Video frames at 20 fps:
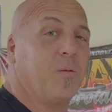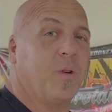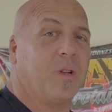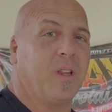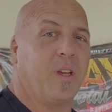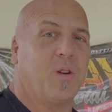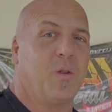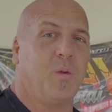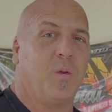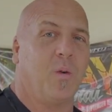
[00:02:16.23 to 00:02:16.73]

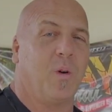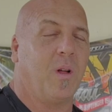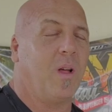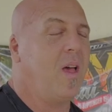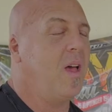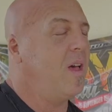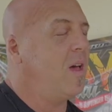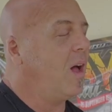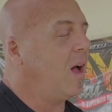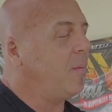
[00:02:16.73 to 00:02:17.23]
really cool.
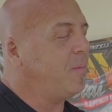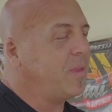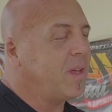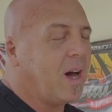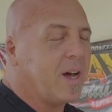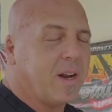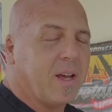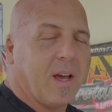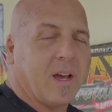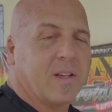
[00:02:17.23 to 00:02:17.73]
I'm
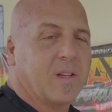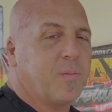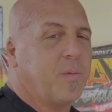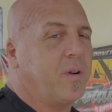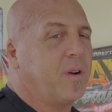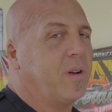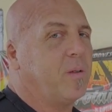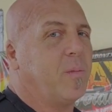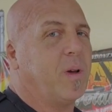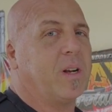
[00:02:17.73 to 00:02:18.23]
not an
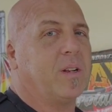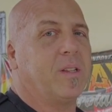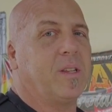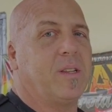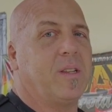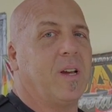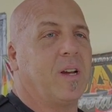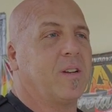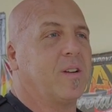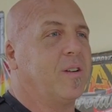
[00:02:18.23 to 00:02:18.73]
expert in metal
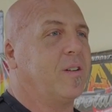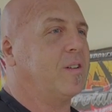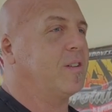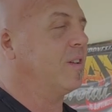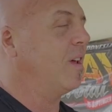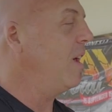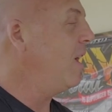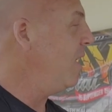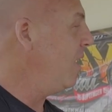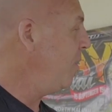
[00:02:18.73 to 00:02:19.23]
detectors.
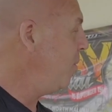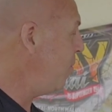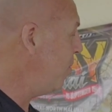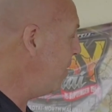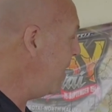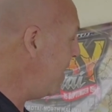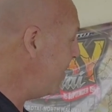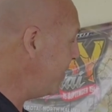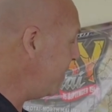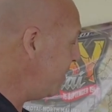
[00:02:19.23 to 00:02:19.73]
We'll
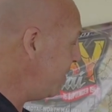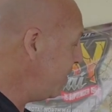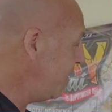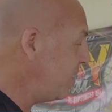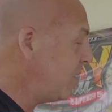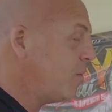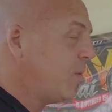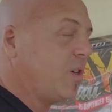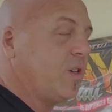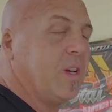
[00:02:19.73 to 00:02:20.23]
have to do
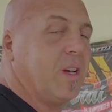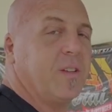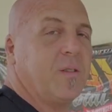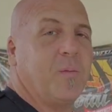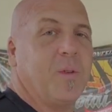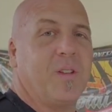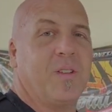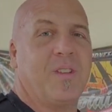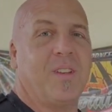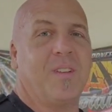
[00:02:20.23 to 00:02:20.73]
some
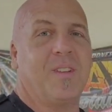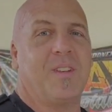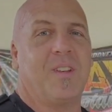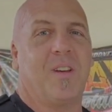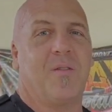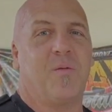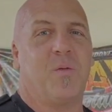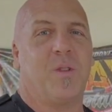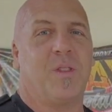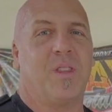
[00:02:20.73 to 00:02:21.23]
adjustments and
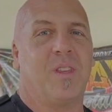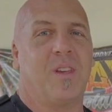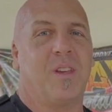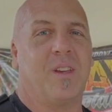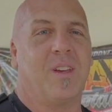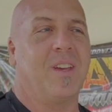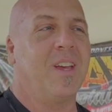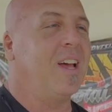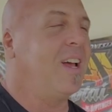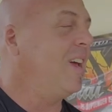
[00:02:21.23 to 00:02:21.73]
stuff with
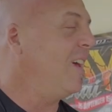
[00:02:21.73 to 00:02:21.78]
the